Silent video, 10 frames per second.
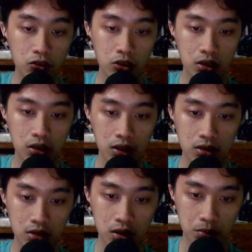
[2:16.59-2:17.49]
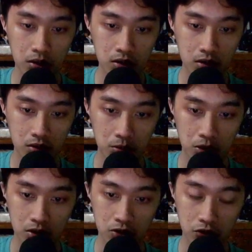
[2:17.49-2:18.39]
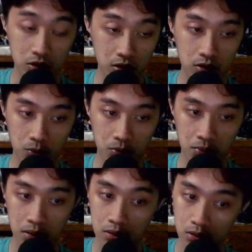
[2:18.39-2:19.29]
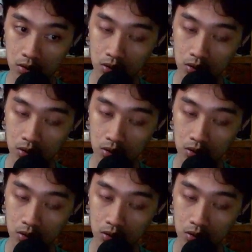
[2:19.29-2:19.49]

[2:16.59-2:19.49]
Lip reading: for our next topic, because for this build,